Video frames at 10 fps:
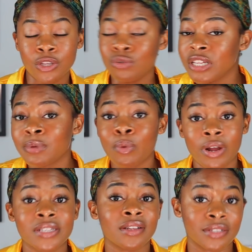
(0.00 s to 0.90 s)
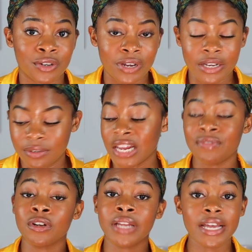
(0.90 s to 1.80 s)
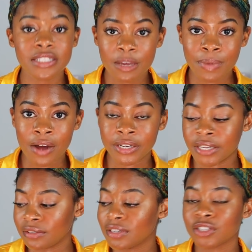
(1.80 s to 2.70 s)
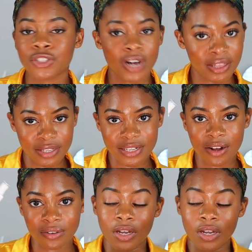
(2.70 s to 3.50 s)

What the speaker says: You need to be wearing sunscreen. And if you're lazy about it, try this out.